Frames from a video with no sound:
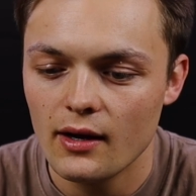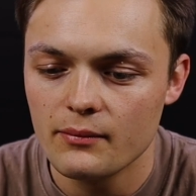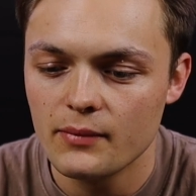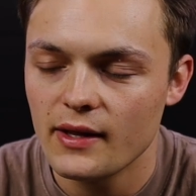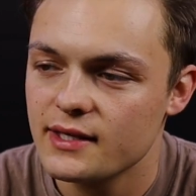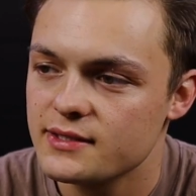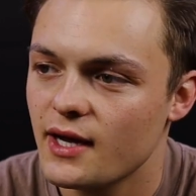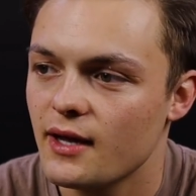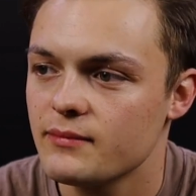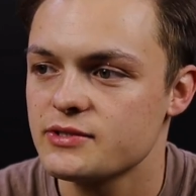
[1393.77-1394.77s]
by that
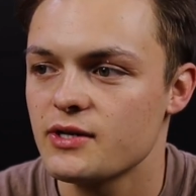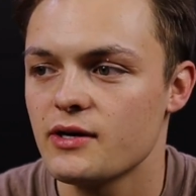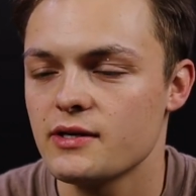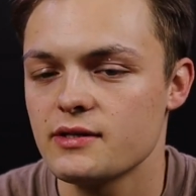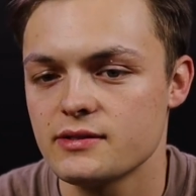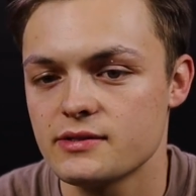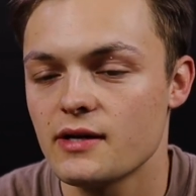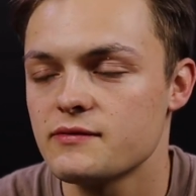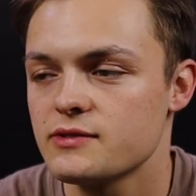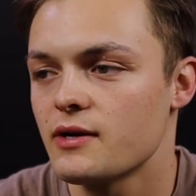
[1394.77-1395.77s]
time
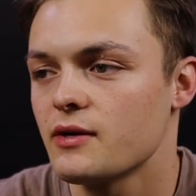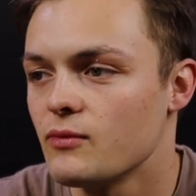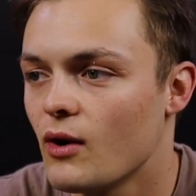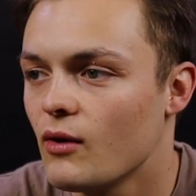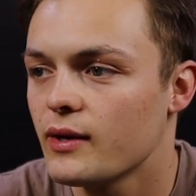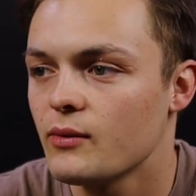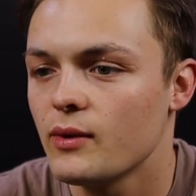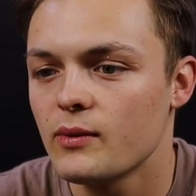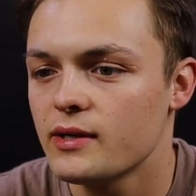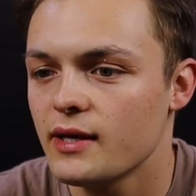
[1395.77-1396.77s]
stuff started growing. We
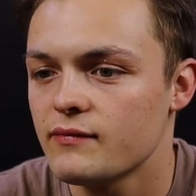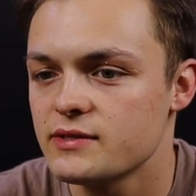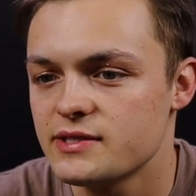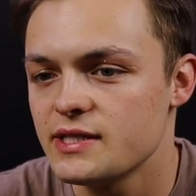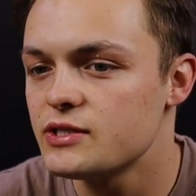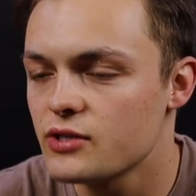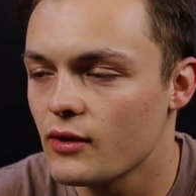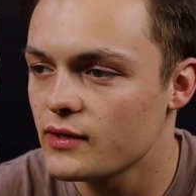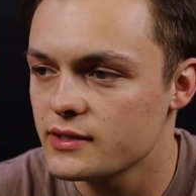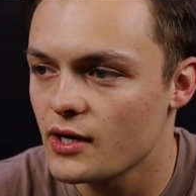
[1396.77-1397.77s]
wouldn't even see each
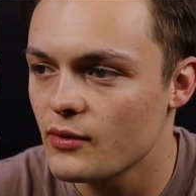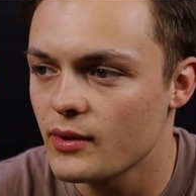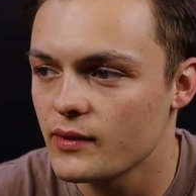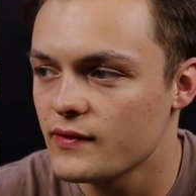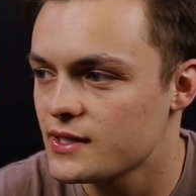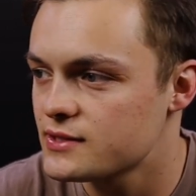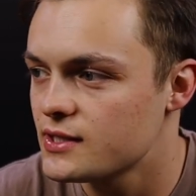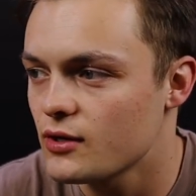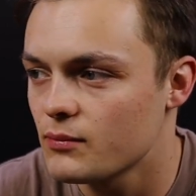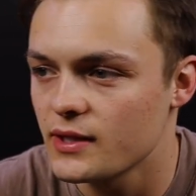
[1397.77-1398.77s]
other until we were in that
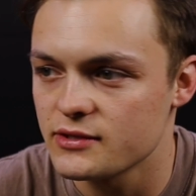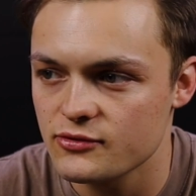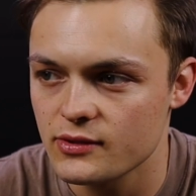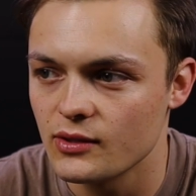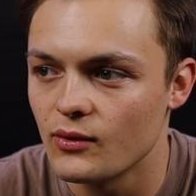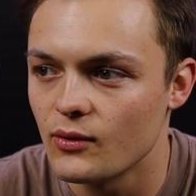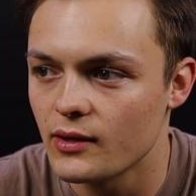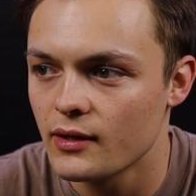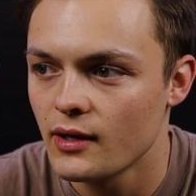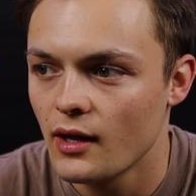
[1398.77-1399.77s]
secret place with the
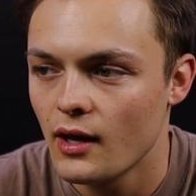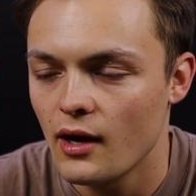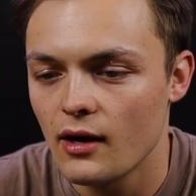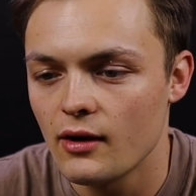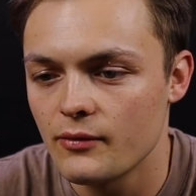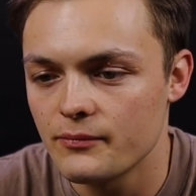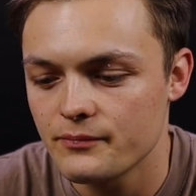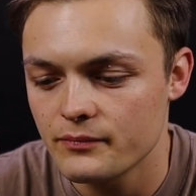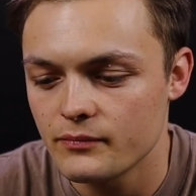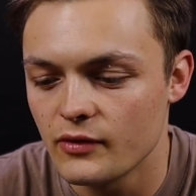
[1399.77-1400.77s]
Lord
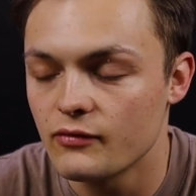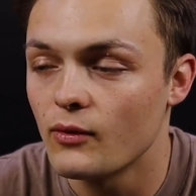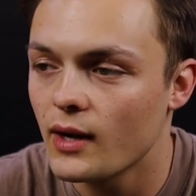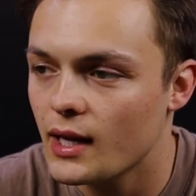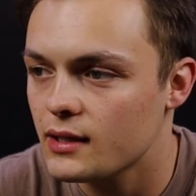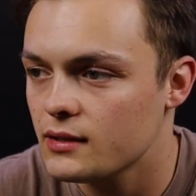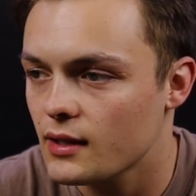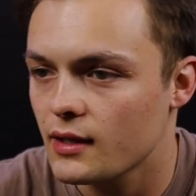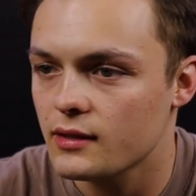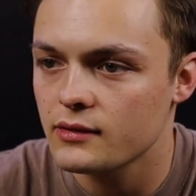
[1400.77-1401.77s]
beforehand.
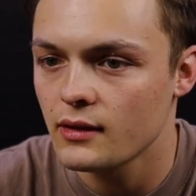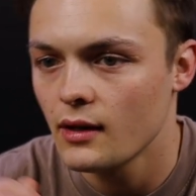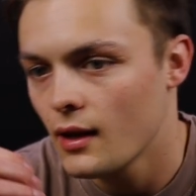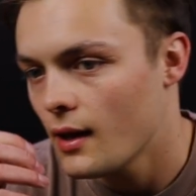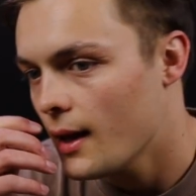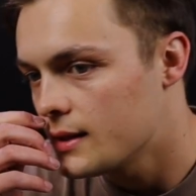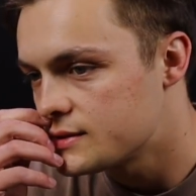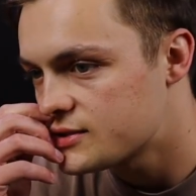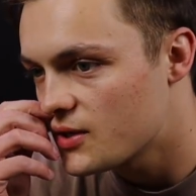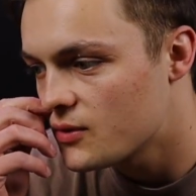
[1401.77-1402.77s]
And
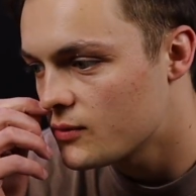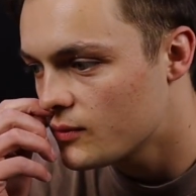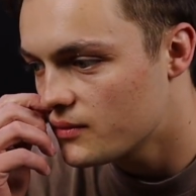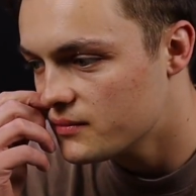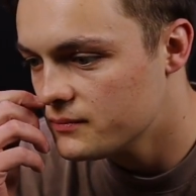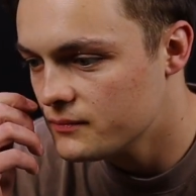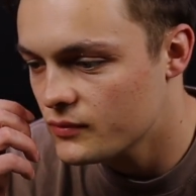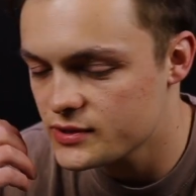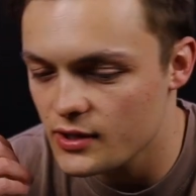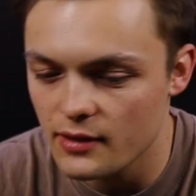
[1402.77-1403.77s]
so
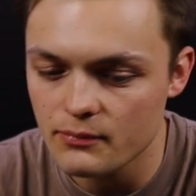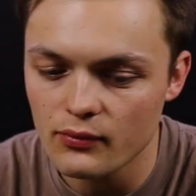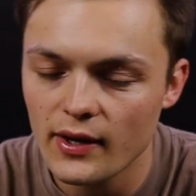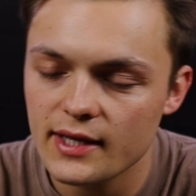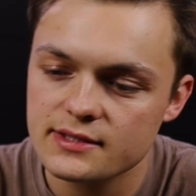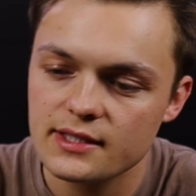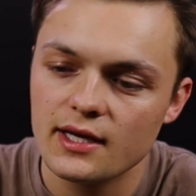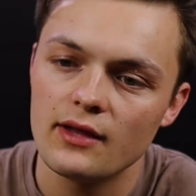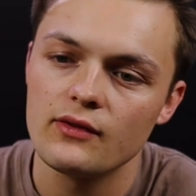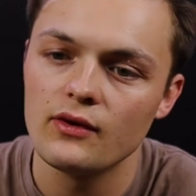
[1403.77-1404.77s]
we started praying
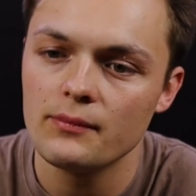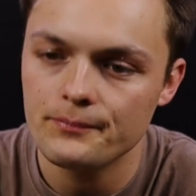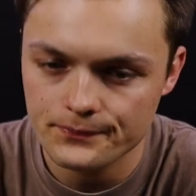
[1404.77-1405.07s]
together,